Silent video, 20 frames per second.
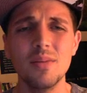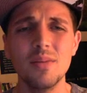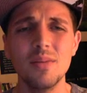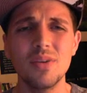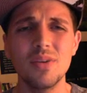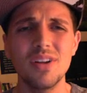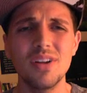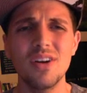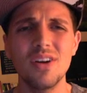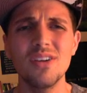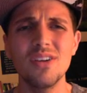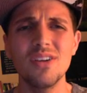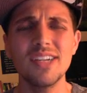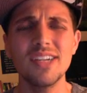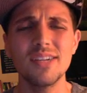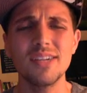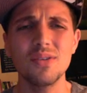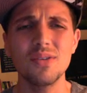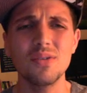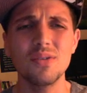but it
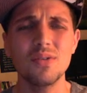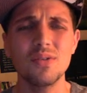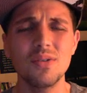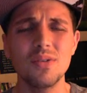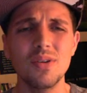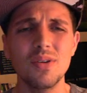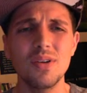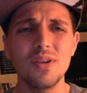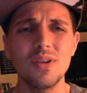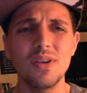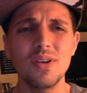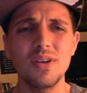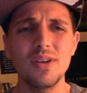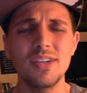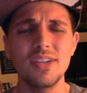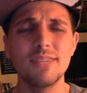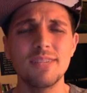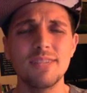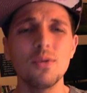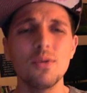also
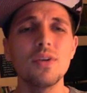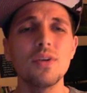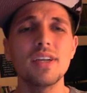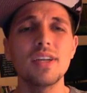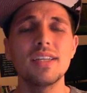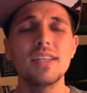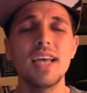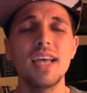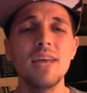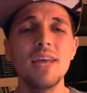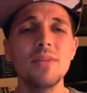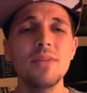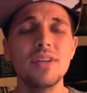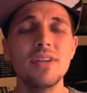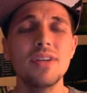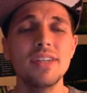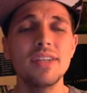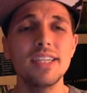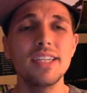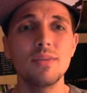is full of
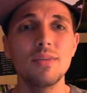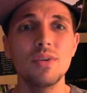contaminants,